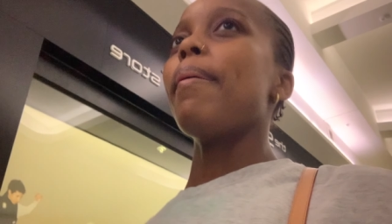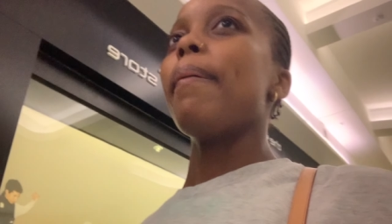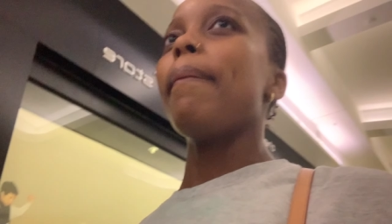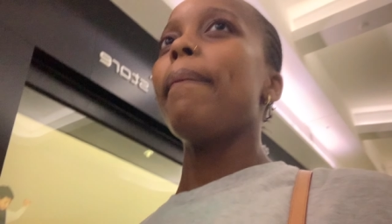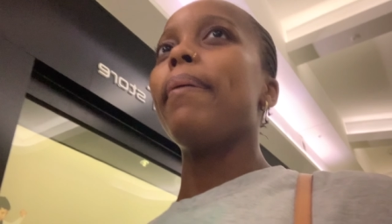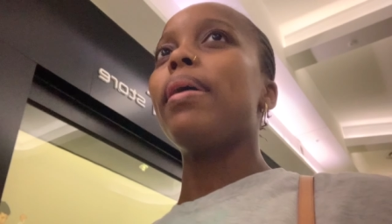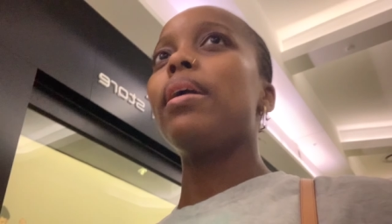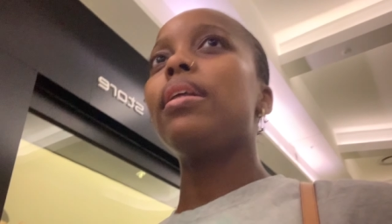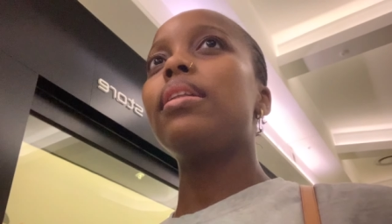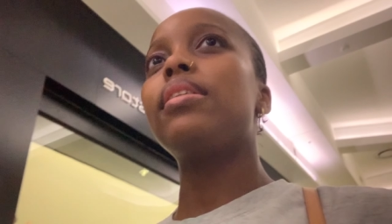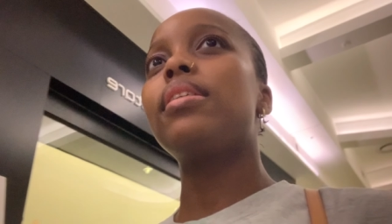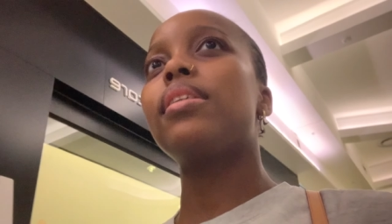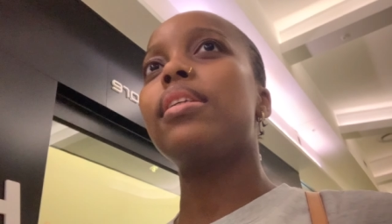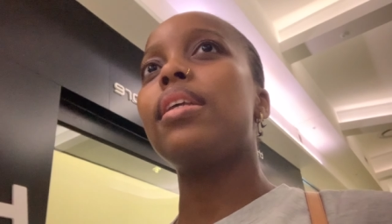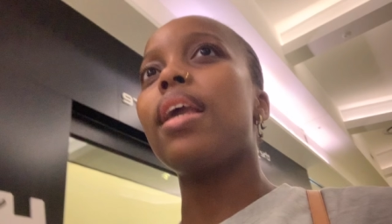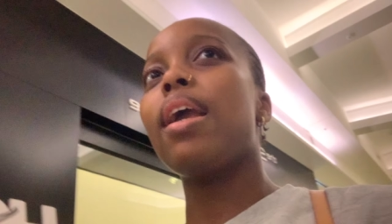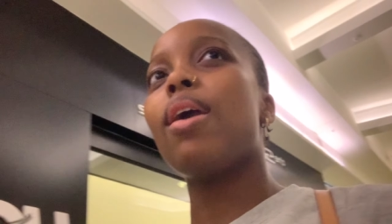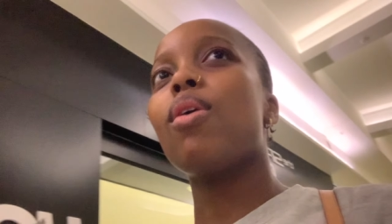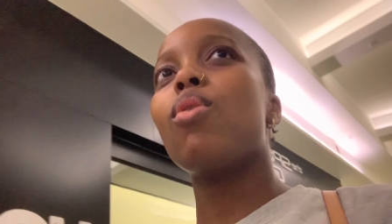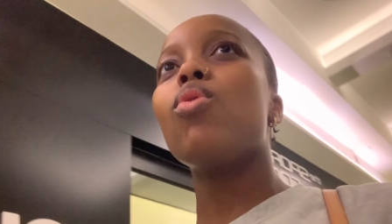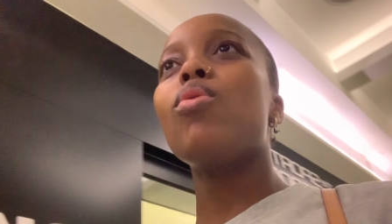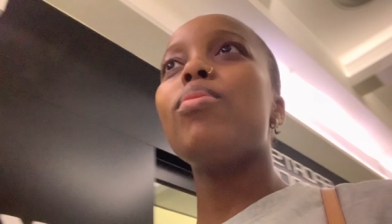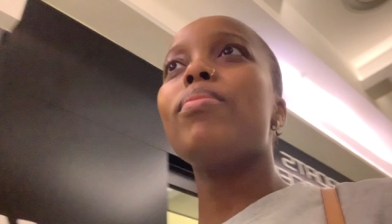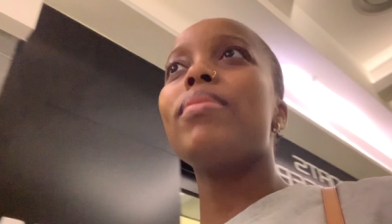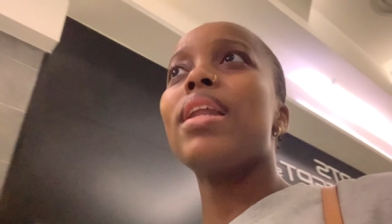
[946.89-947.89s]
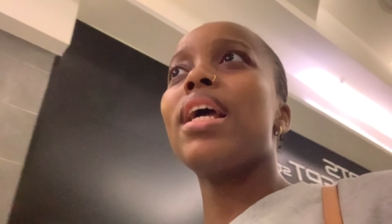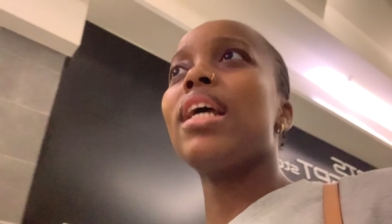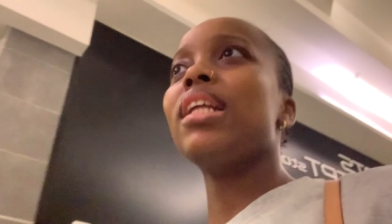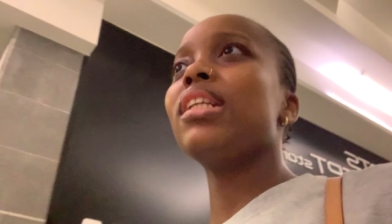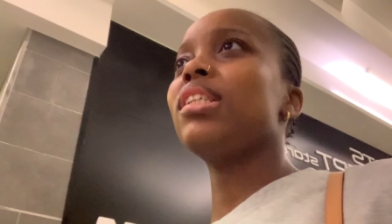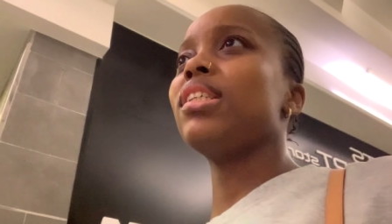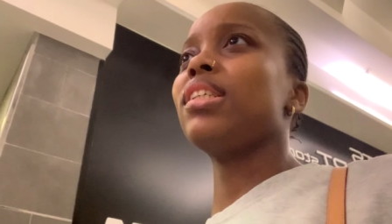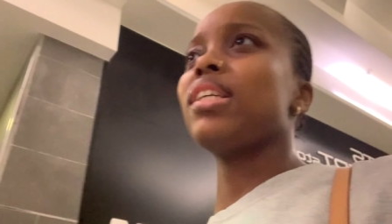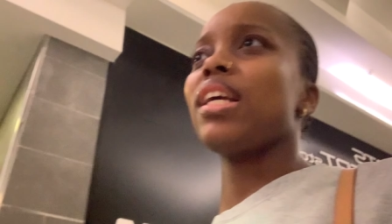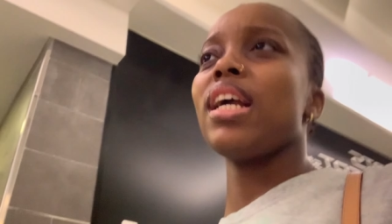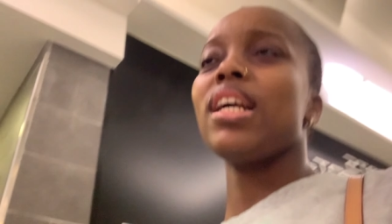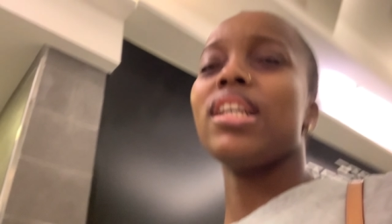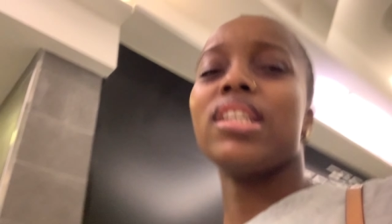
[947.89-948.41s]
But yeah, on,
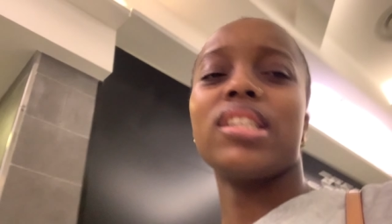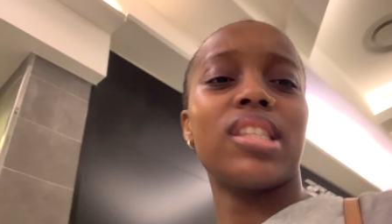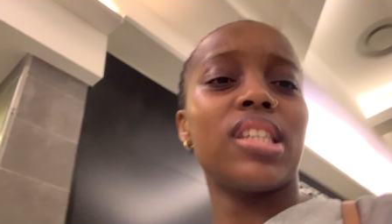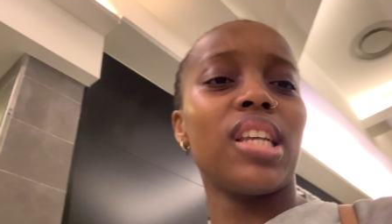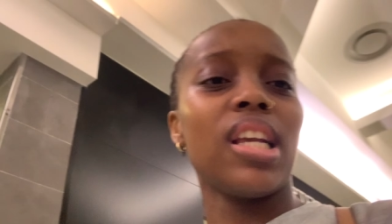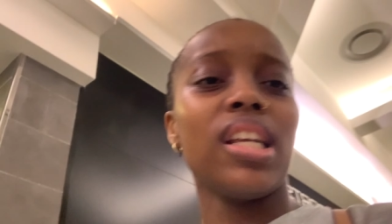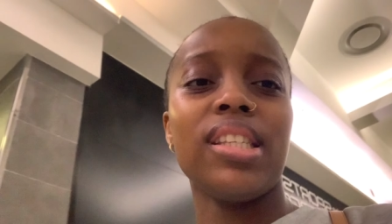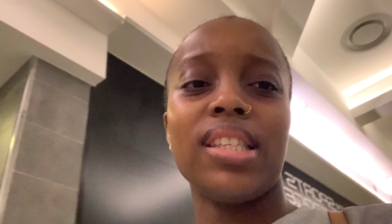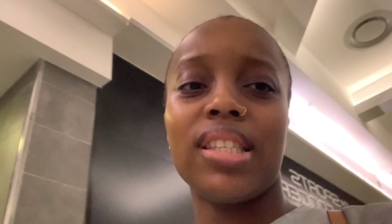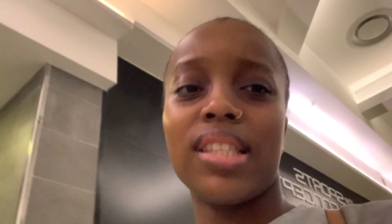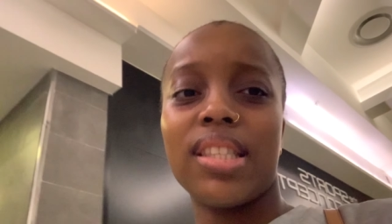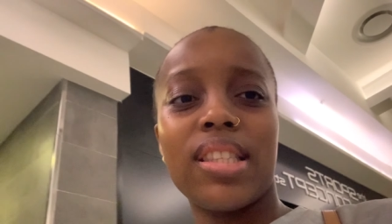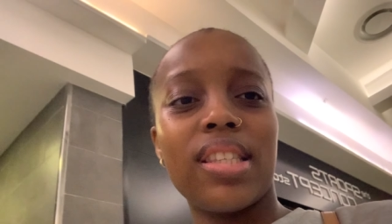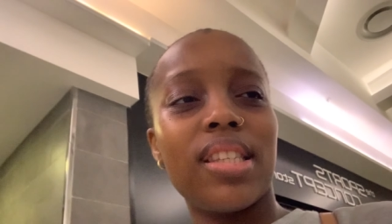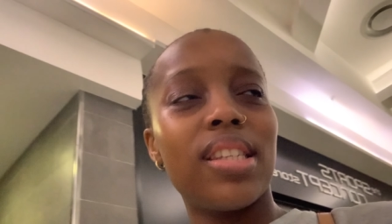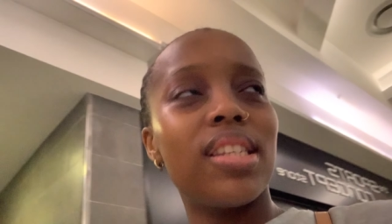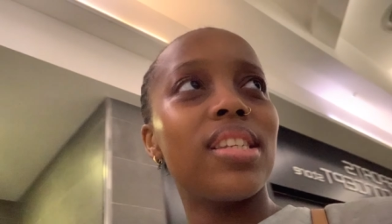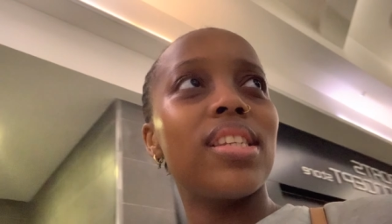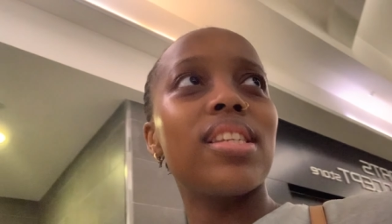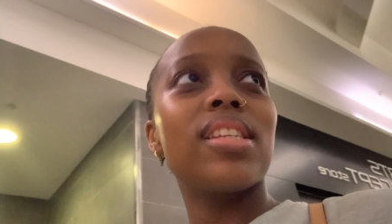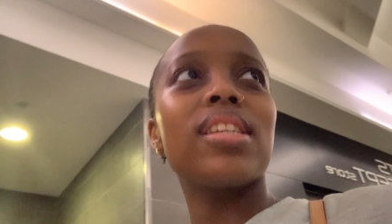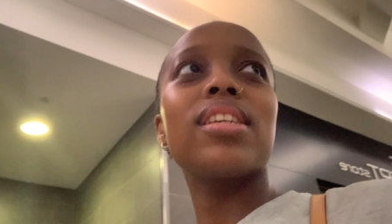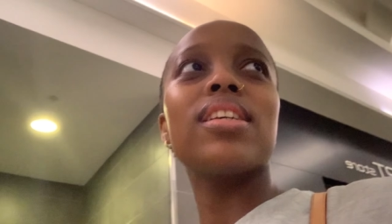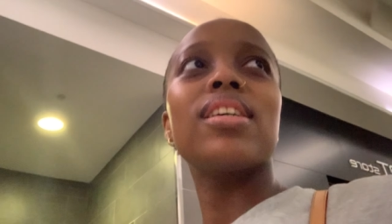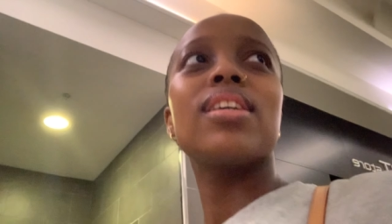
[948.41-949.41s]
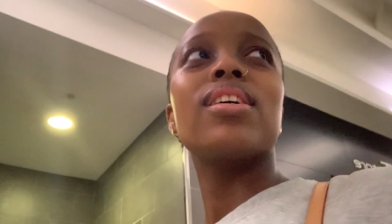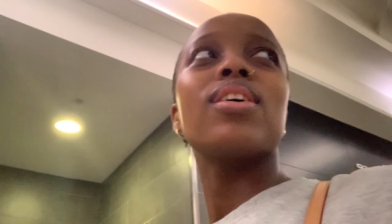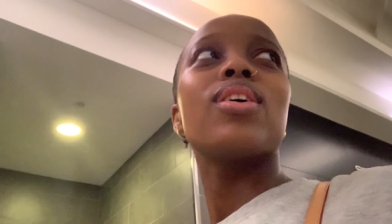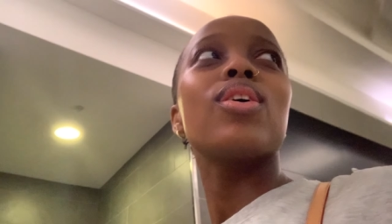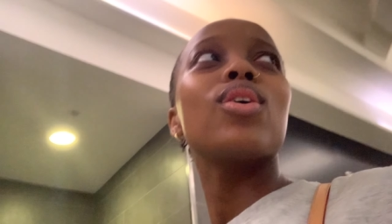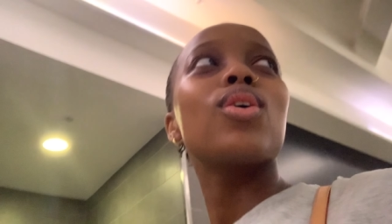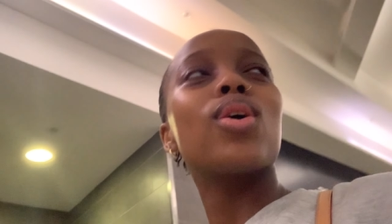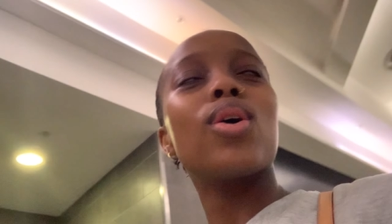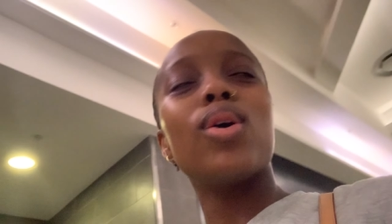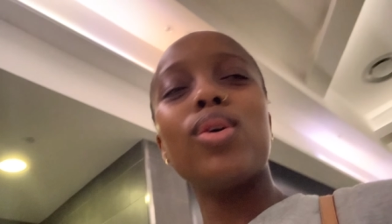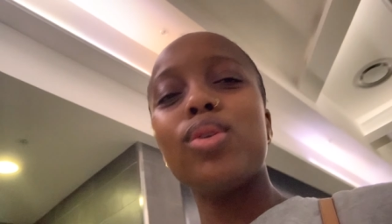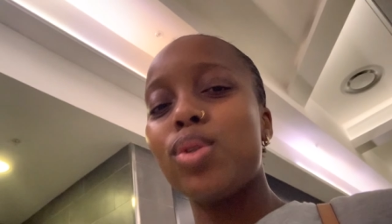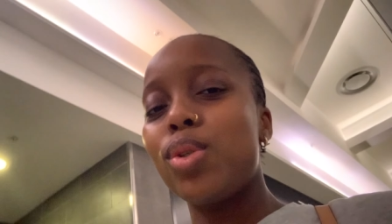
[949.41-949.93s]
guys, just
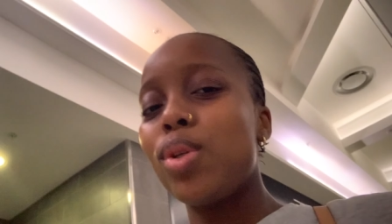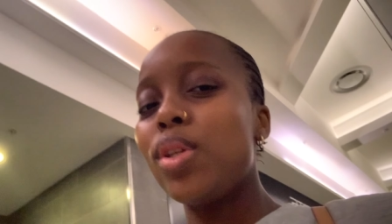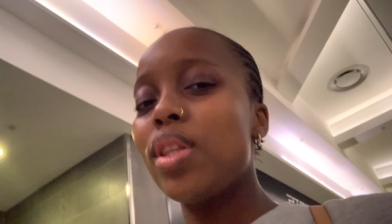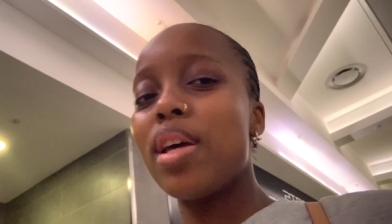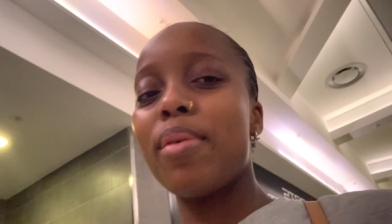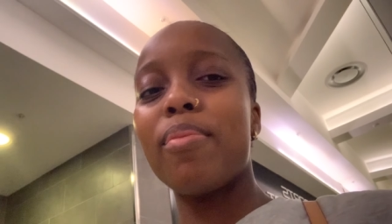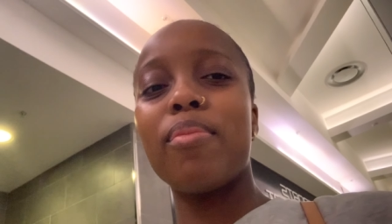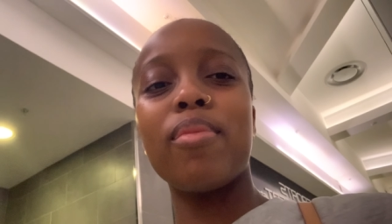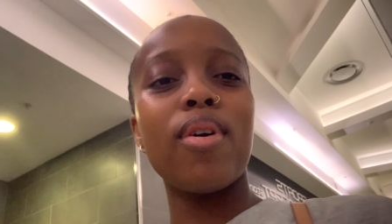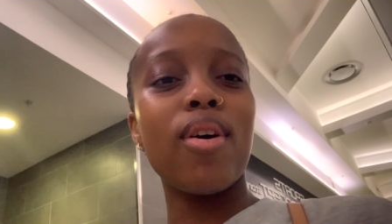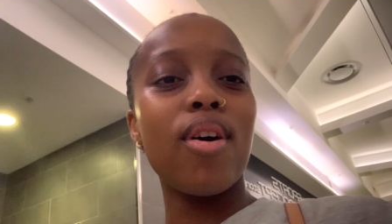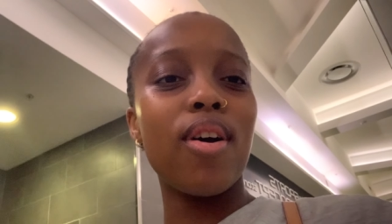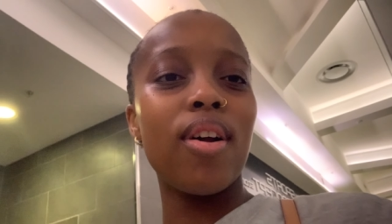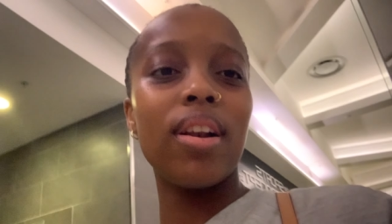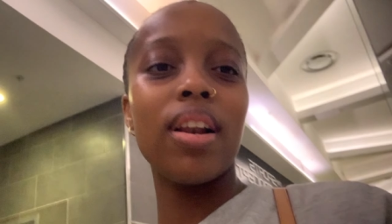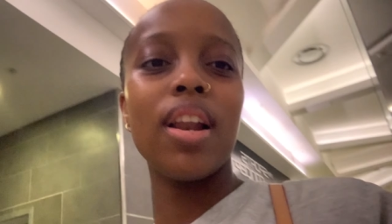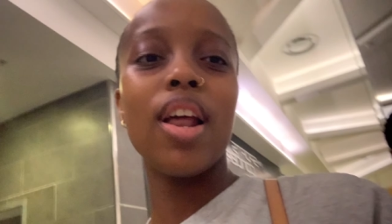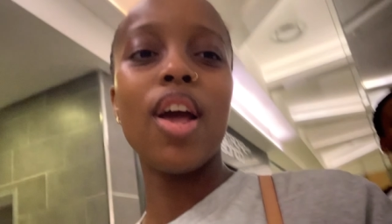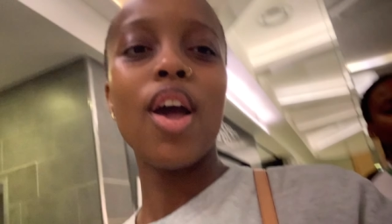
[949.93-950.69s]
go to the mall,